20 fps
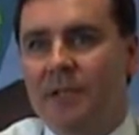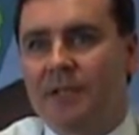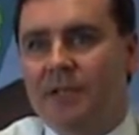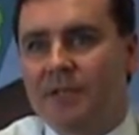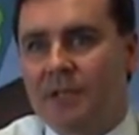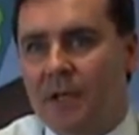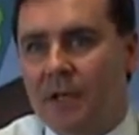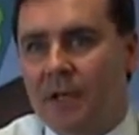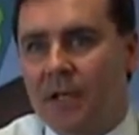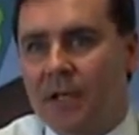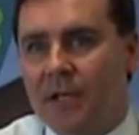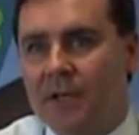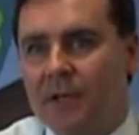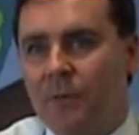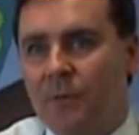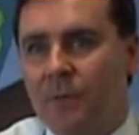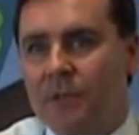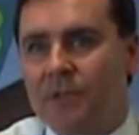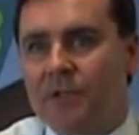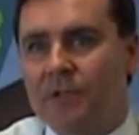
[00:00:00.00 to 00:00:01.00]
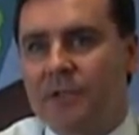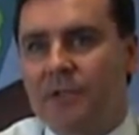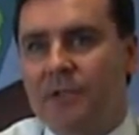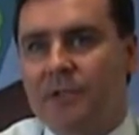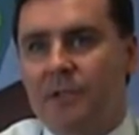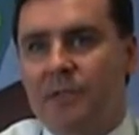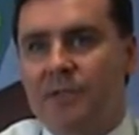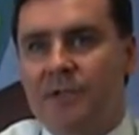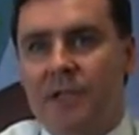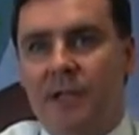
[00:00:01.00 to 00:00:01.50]
Certainly in the winter
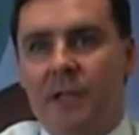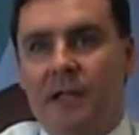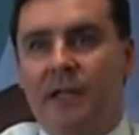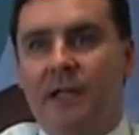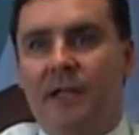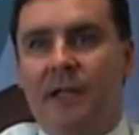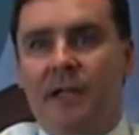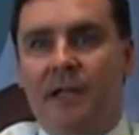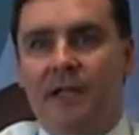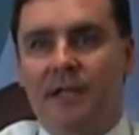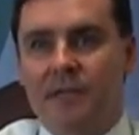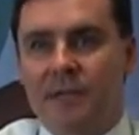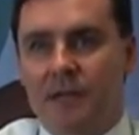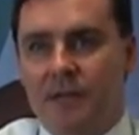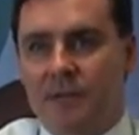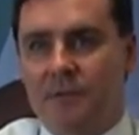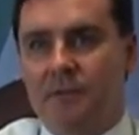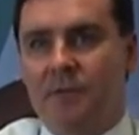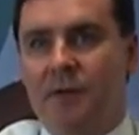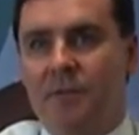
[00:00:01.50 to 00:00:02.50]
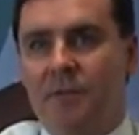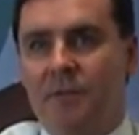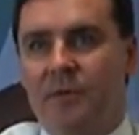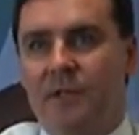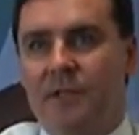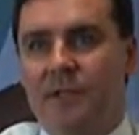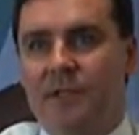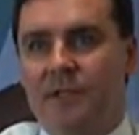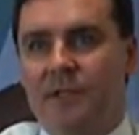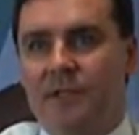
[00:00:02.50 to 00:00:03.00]
there was a clear case not to
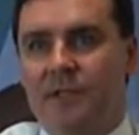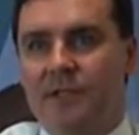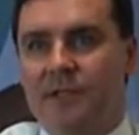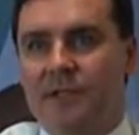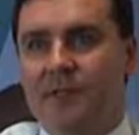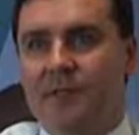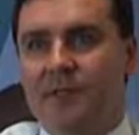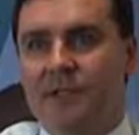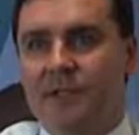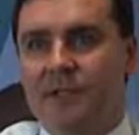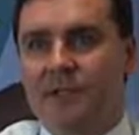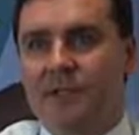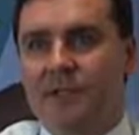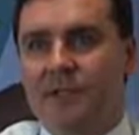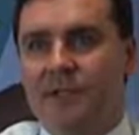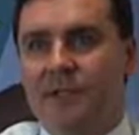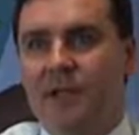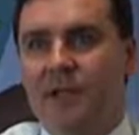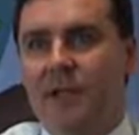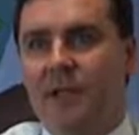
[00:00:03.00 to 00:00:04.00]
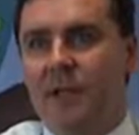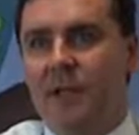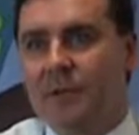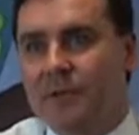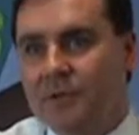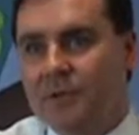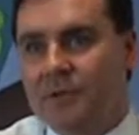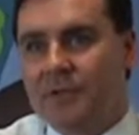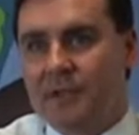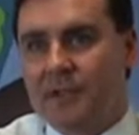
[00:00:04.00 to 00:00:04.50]
operate into San Francisco, and we
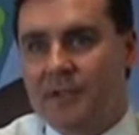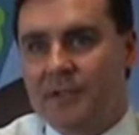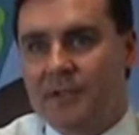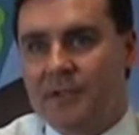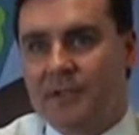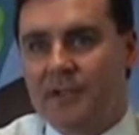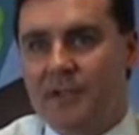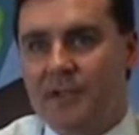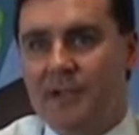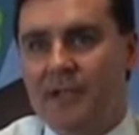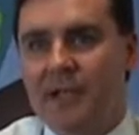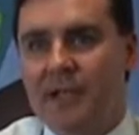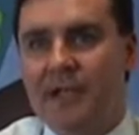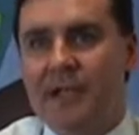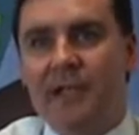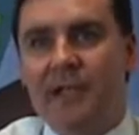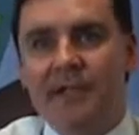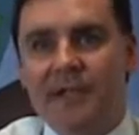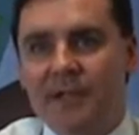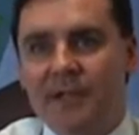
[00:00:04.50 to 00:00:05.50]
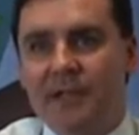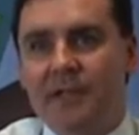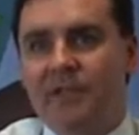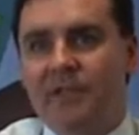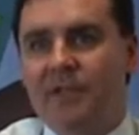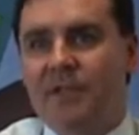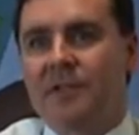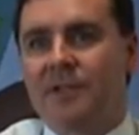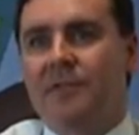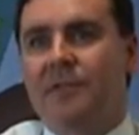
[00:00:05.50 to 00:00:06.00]
took that decision. It's a
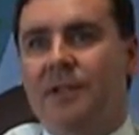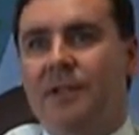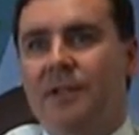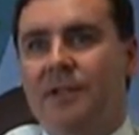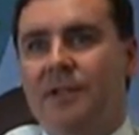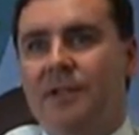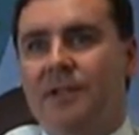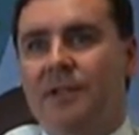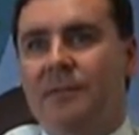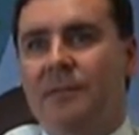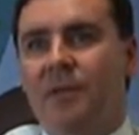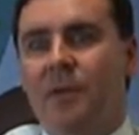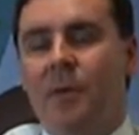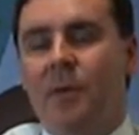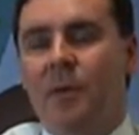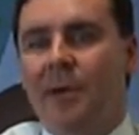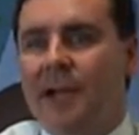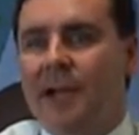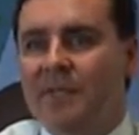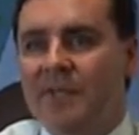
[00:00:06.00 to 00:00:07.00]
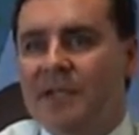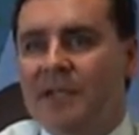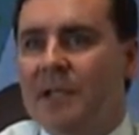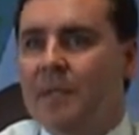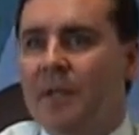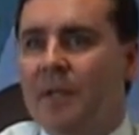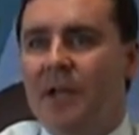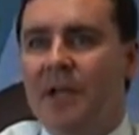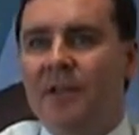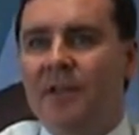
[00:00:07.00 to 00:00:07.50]
different story in the summer, but we'll have to
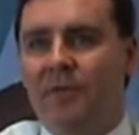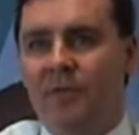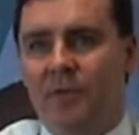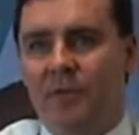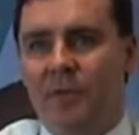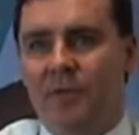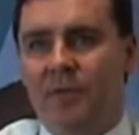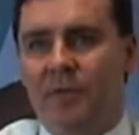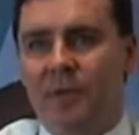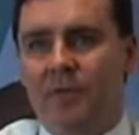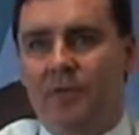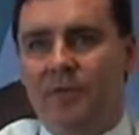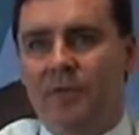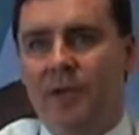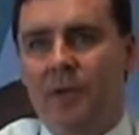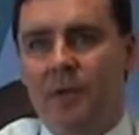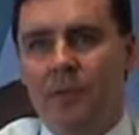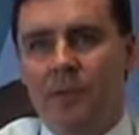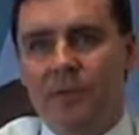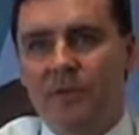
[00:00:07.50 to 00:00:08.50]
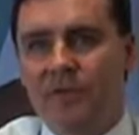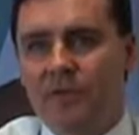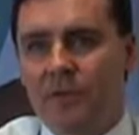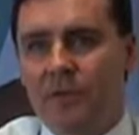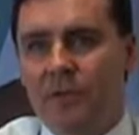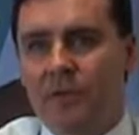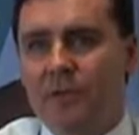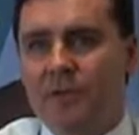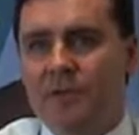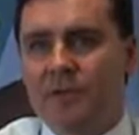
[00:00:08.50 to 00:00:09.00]
keep an eye on the fuel price. Once
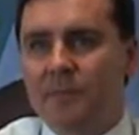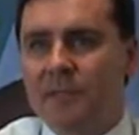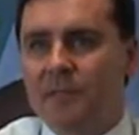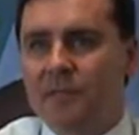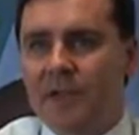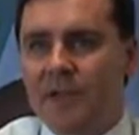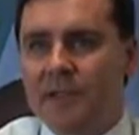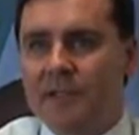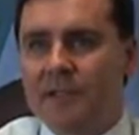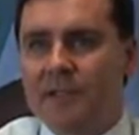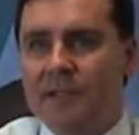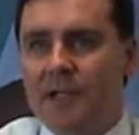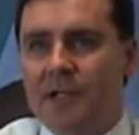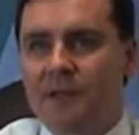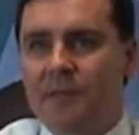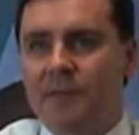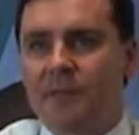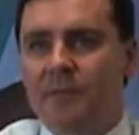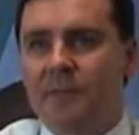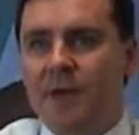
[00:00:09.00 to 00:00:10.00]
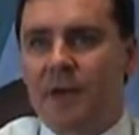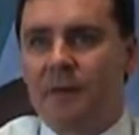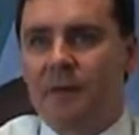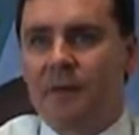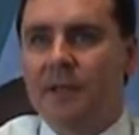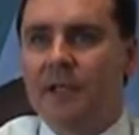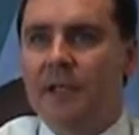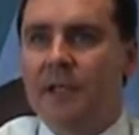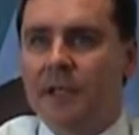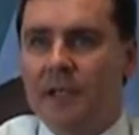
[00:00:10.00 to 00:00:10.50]
fuel goes above $80 a
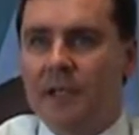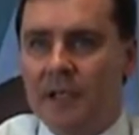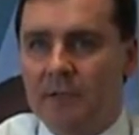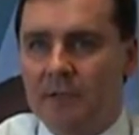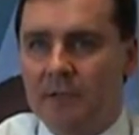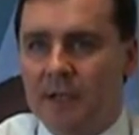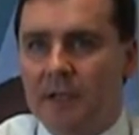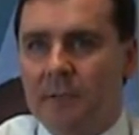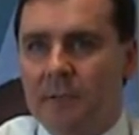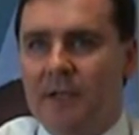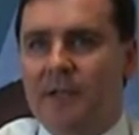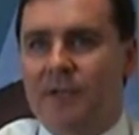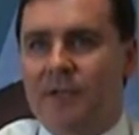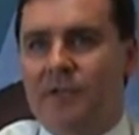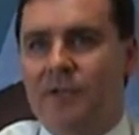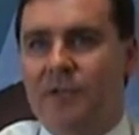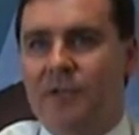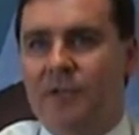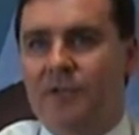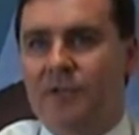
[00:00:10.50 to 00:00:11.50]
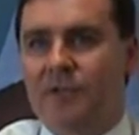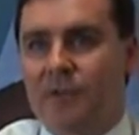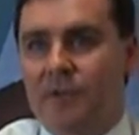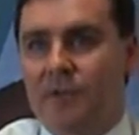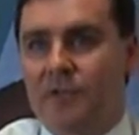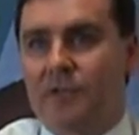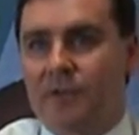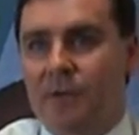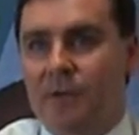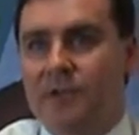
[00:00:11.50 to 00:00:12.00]
barrel, it really makes routes
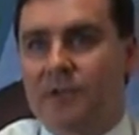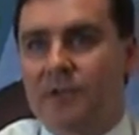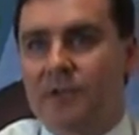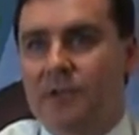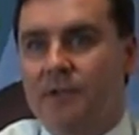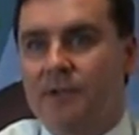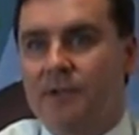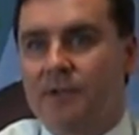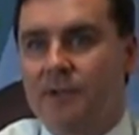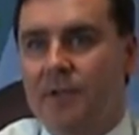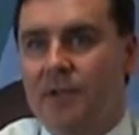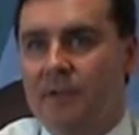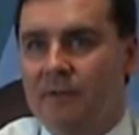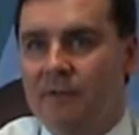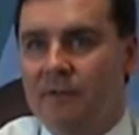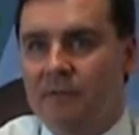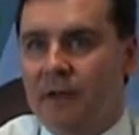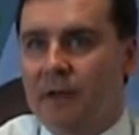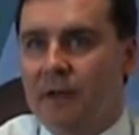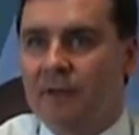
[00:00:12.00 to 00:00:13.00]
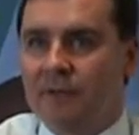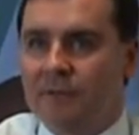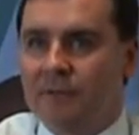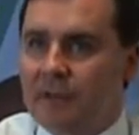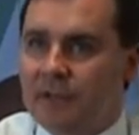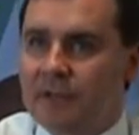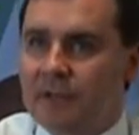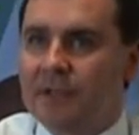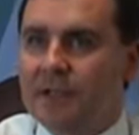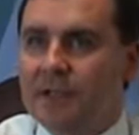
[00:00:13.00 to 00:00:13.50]
such as the west coast very,
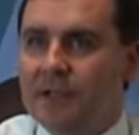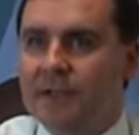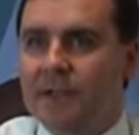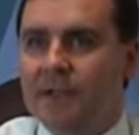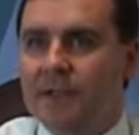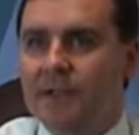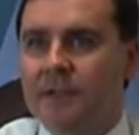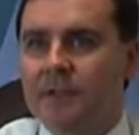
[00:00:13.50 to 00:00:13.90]
very dicey.